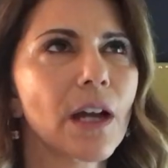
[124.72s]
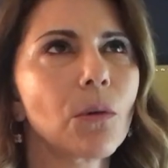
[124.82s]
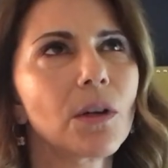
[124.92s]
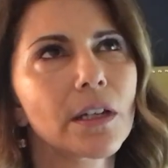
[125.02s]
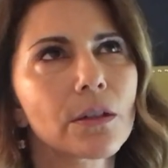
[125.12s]
out
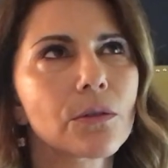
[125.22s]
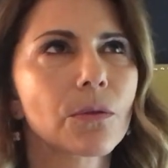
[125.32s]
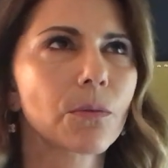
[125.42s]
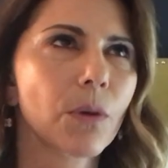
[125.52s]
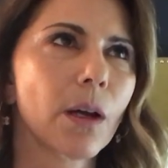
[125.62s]
what goes
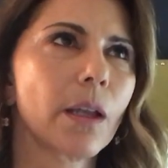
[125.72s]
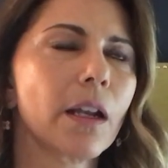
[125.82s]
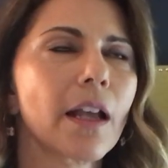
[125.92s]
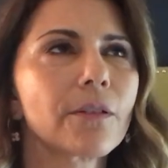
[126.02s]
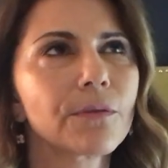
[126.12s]
with what.
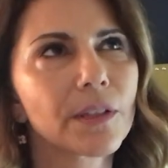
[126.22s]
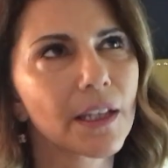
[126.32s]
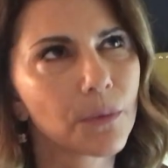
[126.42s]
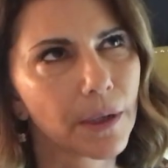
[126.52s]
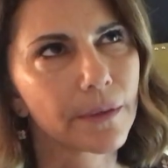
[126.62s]
I don't feel
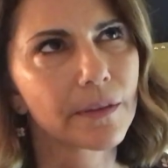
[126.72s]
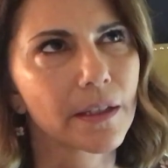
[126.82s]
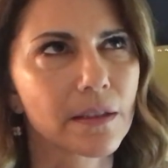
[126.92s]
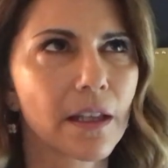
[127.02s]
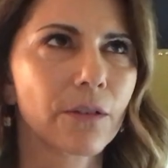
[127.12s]
like wearing
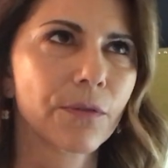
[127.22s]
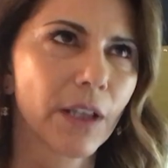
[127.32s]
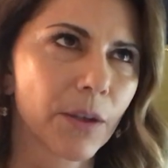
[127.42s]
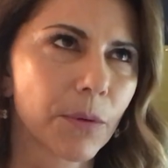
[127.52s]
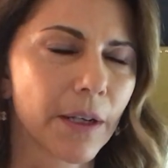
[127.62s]
this, I don't feel
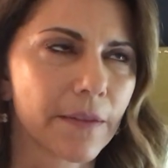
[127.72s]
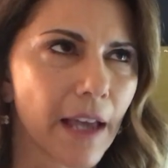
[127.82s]
like wearing